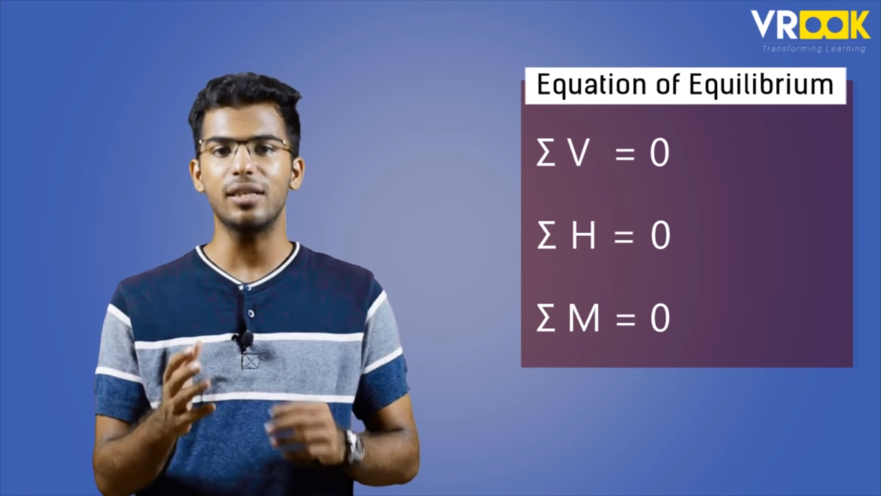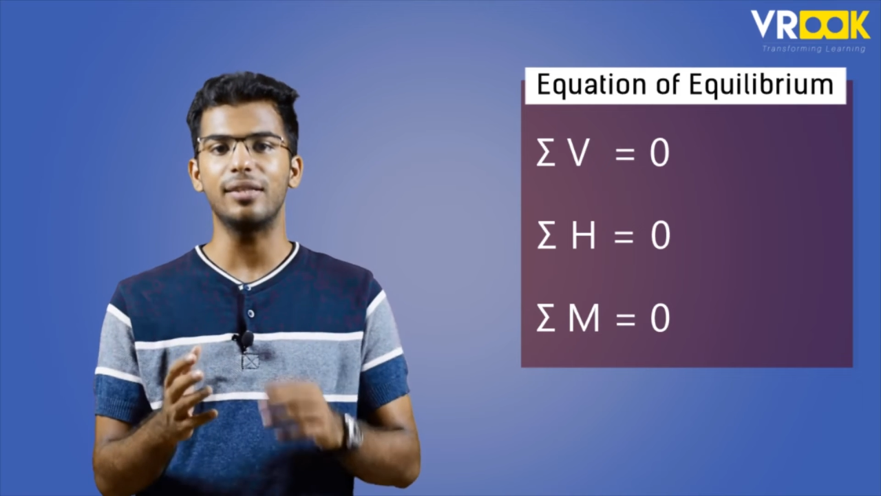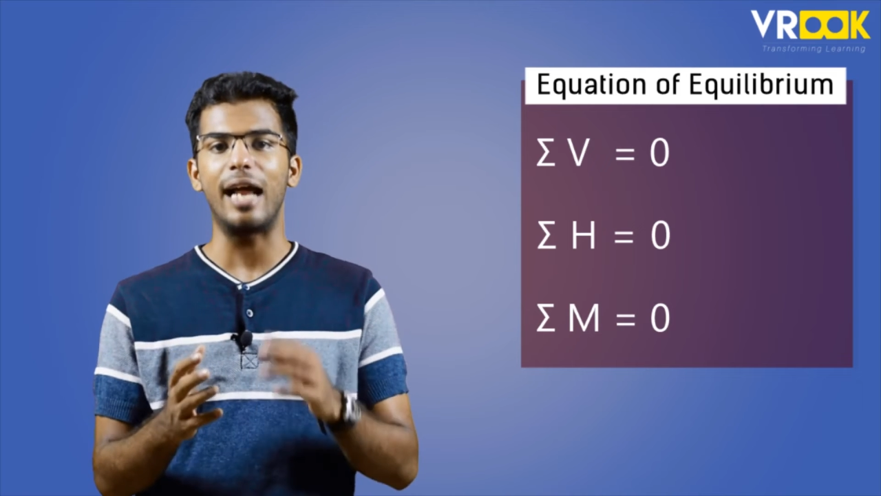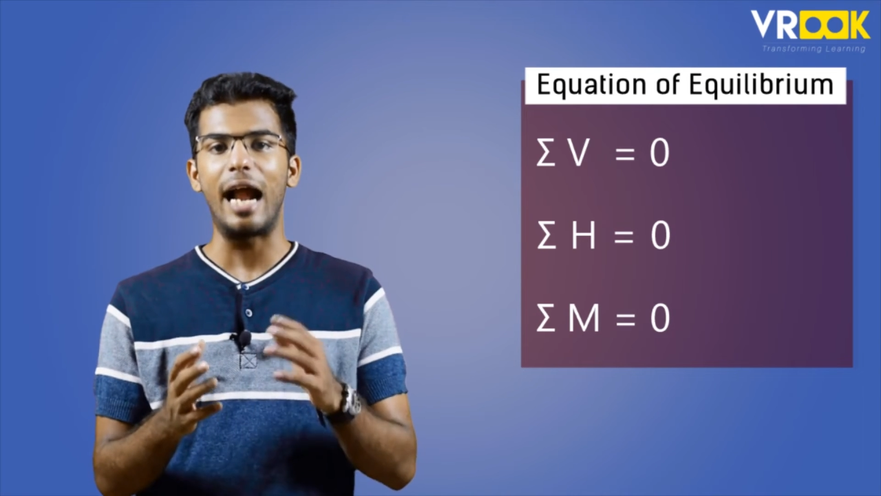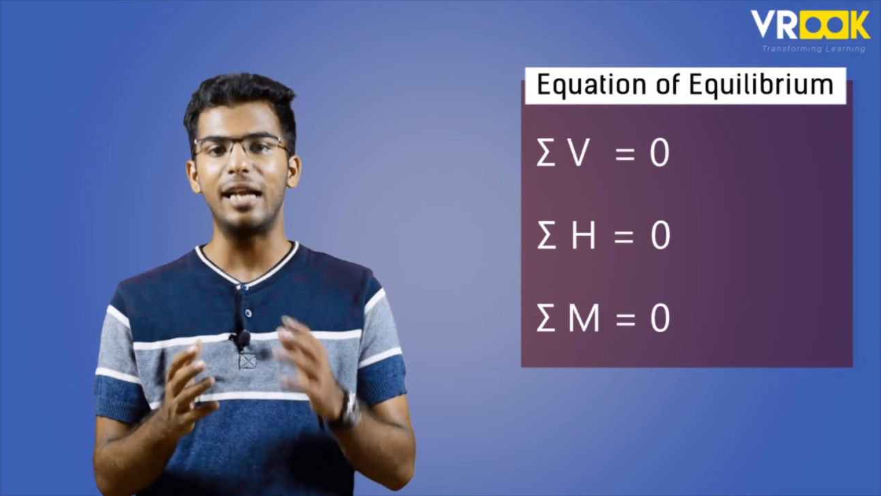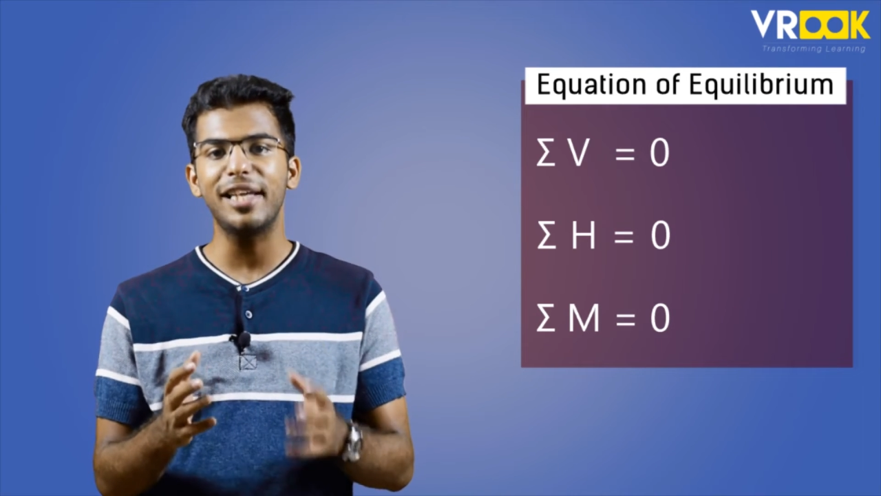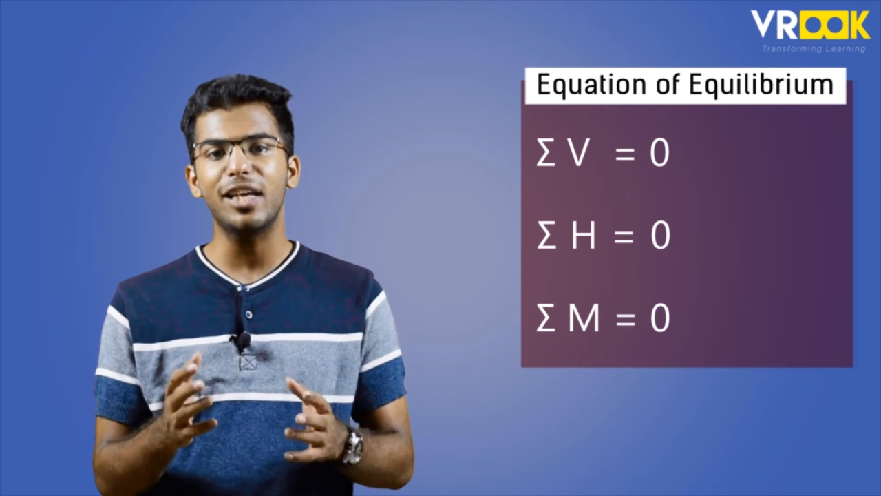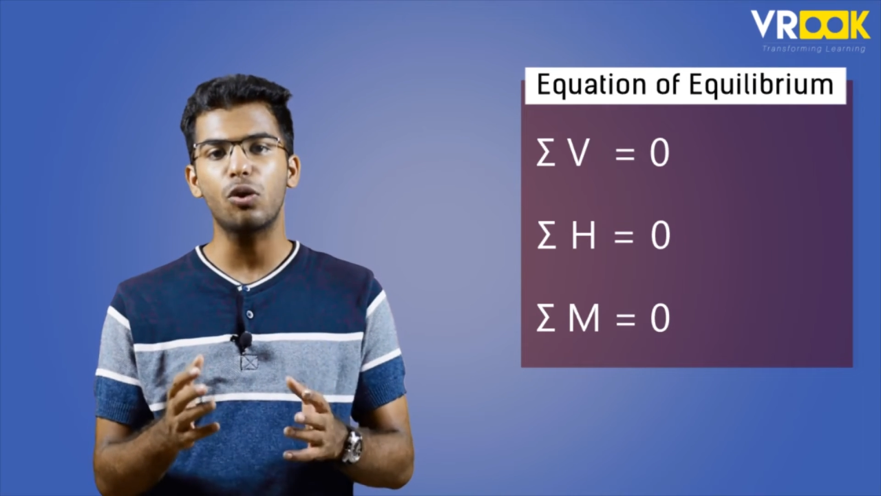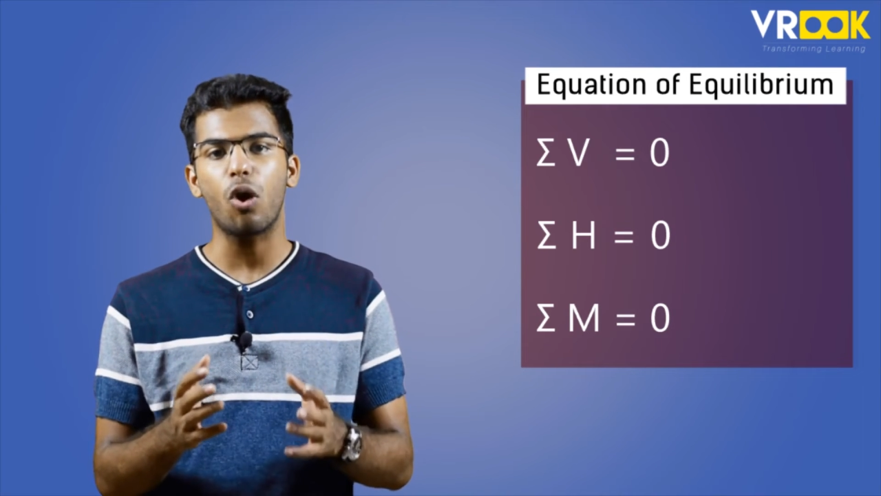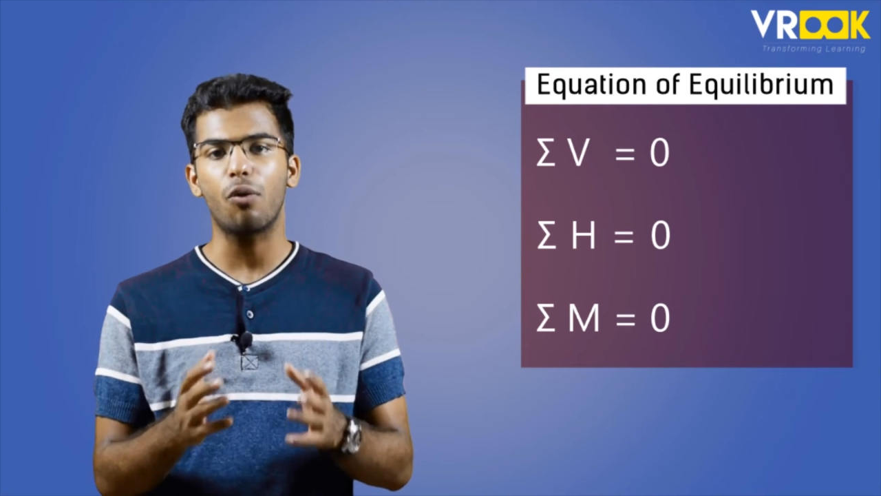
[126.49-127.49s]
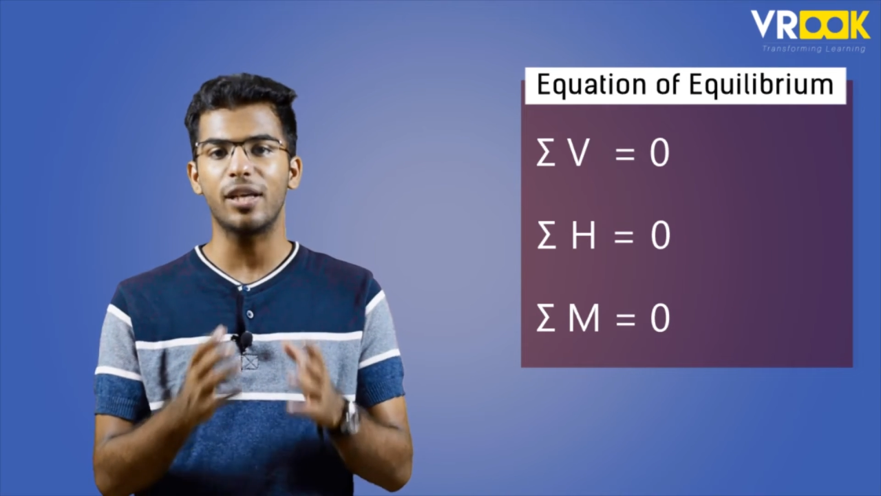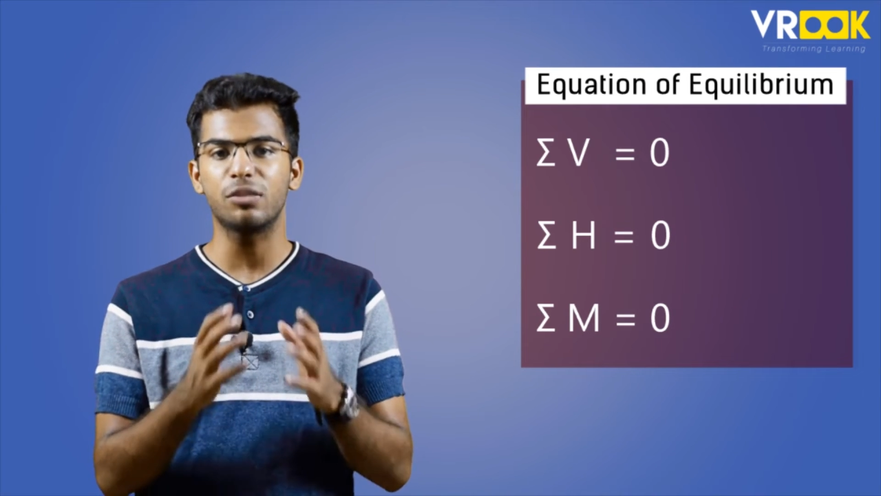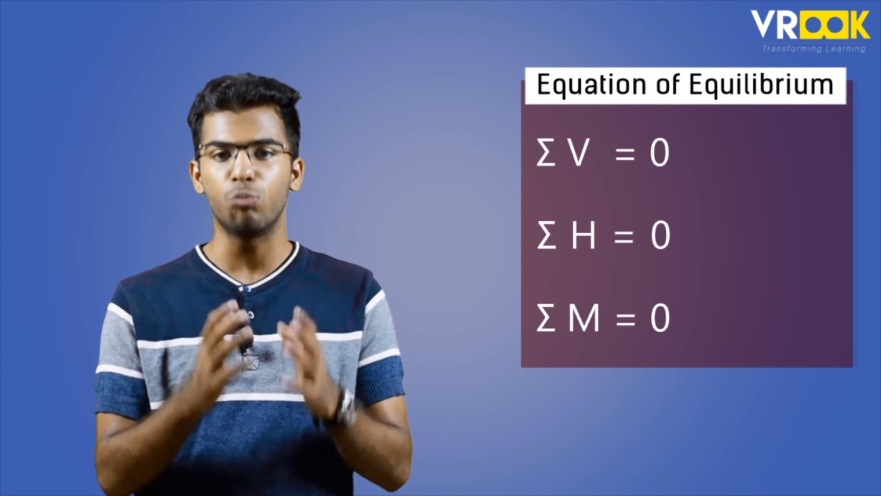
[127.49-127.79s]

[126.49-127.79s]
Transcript: and anti-clockwise